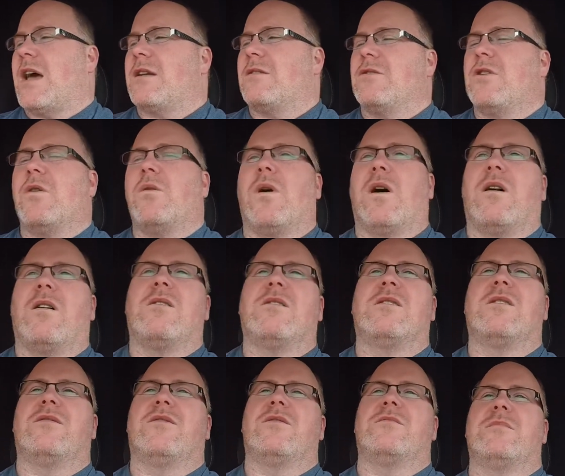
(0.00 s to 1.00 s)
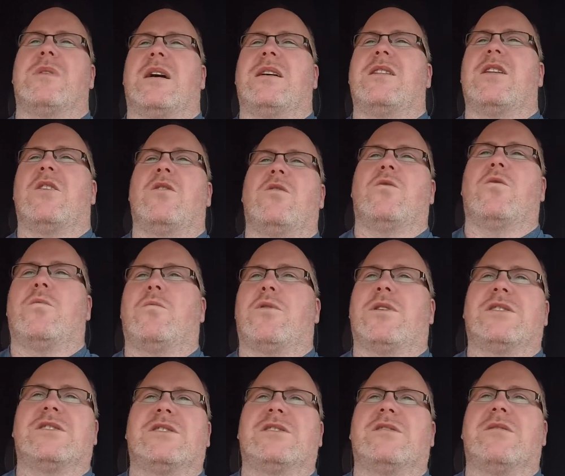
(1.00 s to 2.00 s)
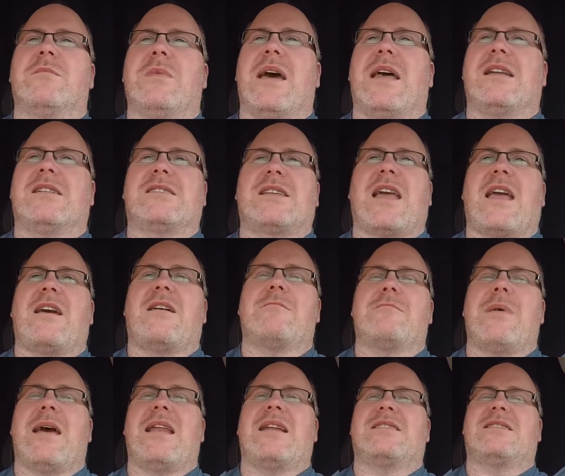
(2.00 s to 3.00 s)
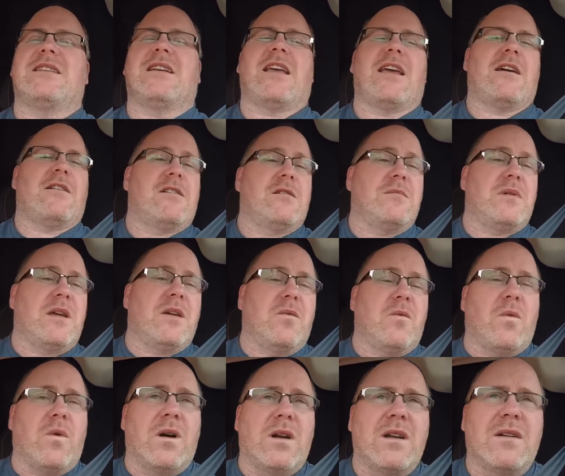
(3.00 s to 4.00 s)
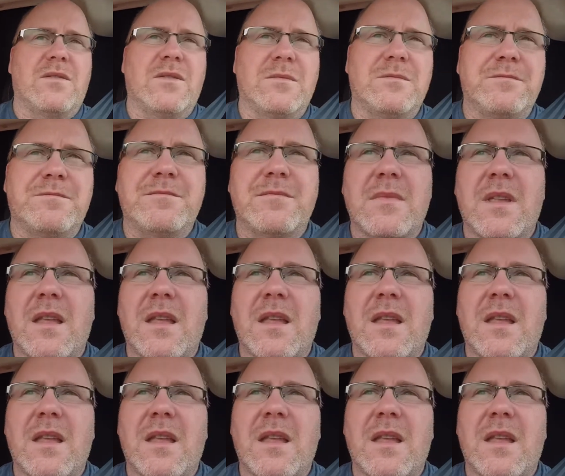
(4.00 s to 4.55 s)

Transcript: I don't know all of them. I know Bridges of Madison County being one of them.